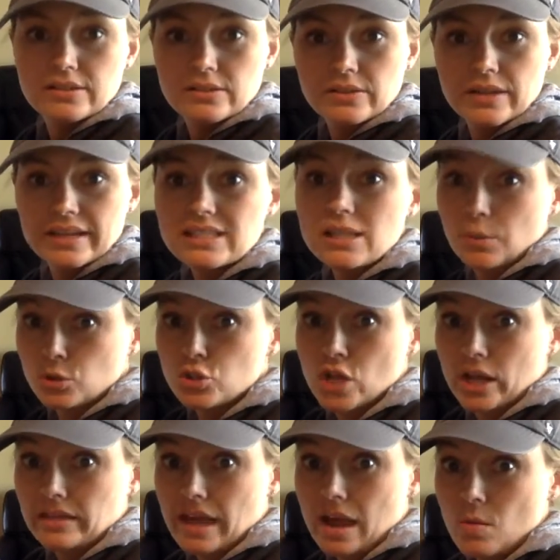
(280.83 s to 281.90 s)
Okay, double
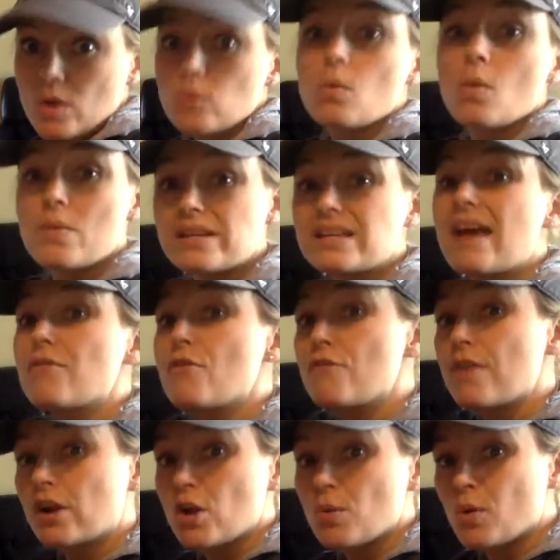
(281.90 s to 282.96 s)
check that one. When we have a
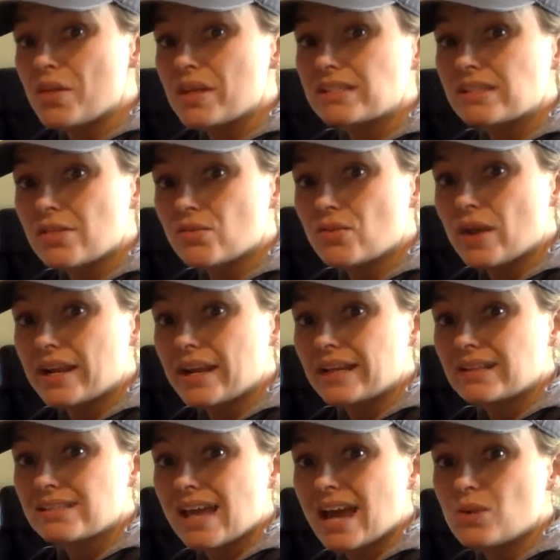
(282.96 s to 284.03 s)
variable that's on the
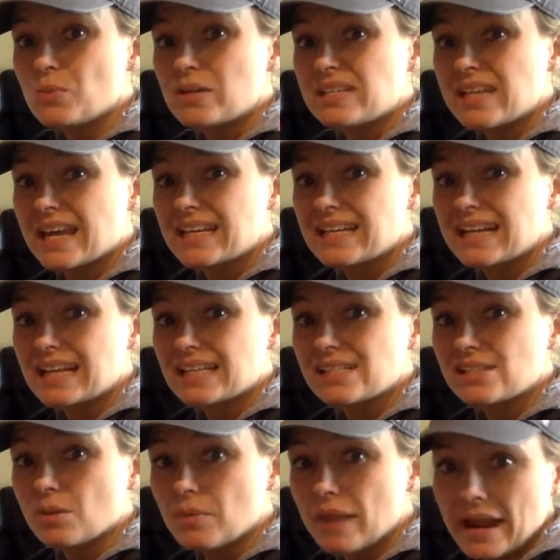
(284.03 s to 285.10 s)
right-hand side, we tend to get
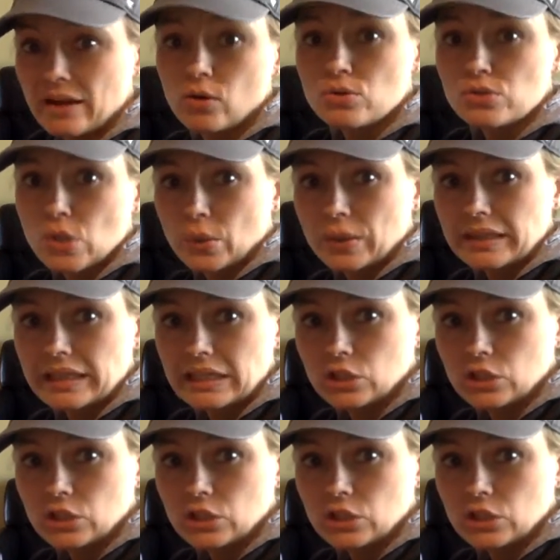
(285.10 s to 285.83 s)
some arrows going the